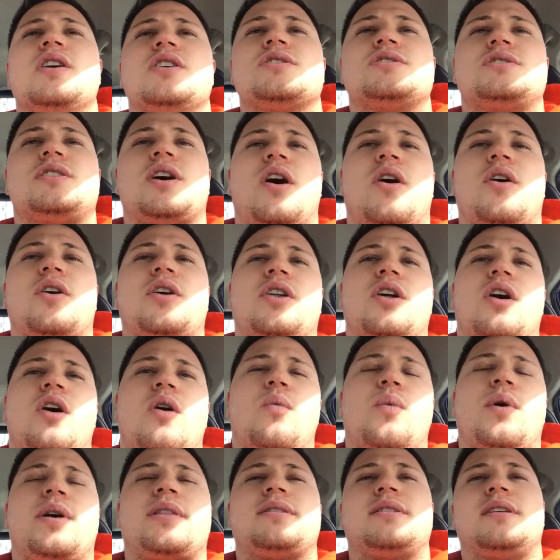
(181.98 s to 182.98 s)
So
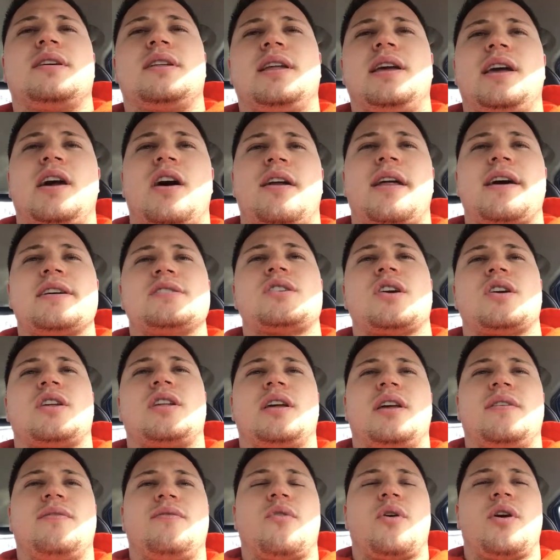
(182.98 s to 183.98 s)
with the Neon
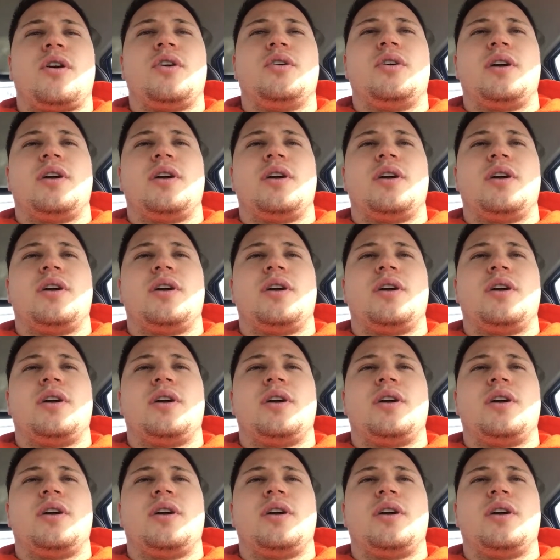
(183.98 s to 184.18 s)
Srt-4,